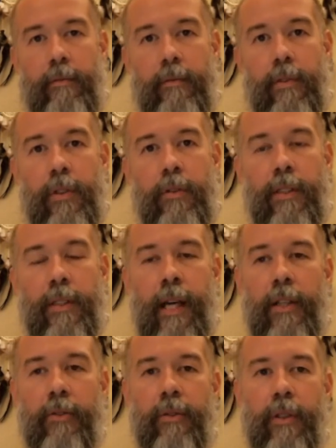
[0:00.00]
So it's
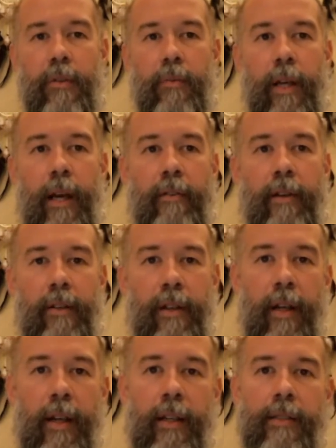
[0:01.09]
natural that we have
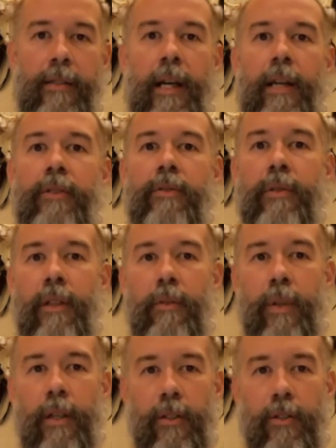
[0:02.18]
anxiety. It's natural that
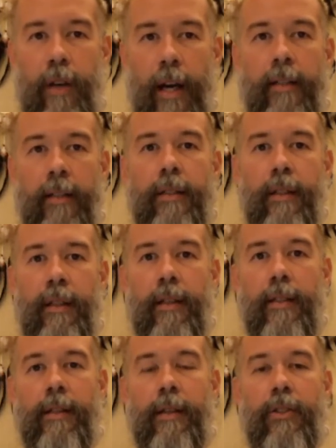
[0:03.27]
we contract.
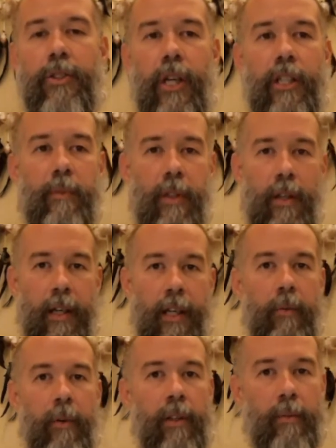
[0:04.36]
It's not a judgment on
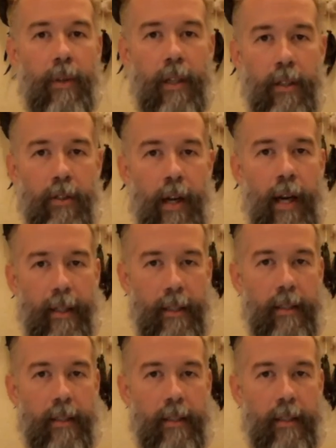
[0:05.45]
anyone that we contract.